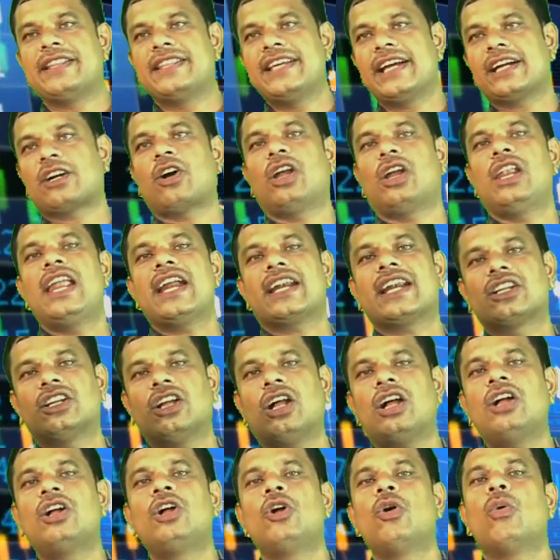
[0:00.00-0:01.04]
They collect
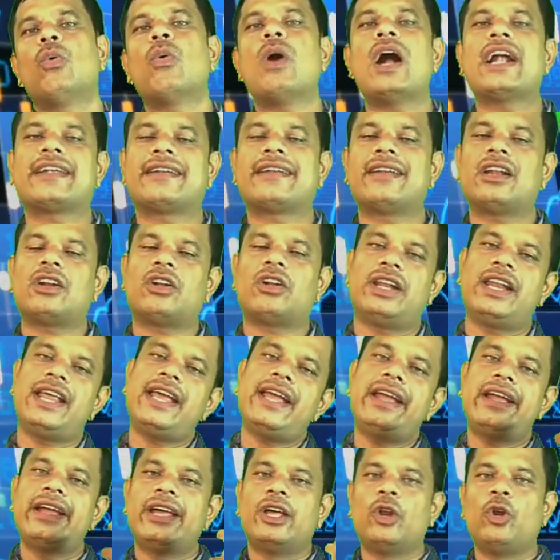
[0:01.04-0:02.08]
the water on
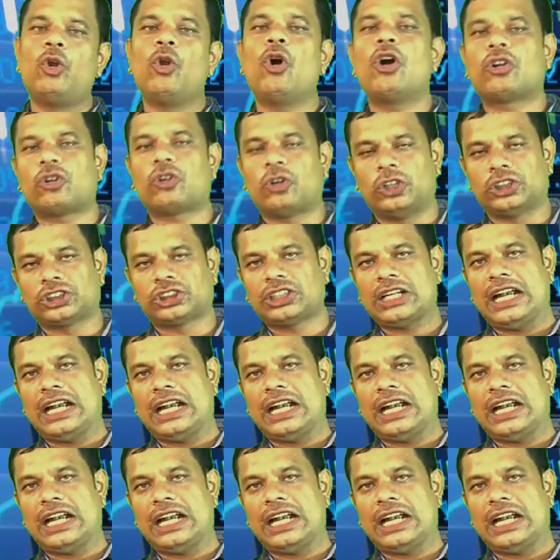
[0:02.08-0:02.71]
a low cost,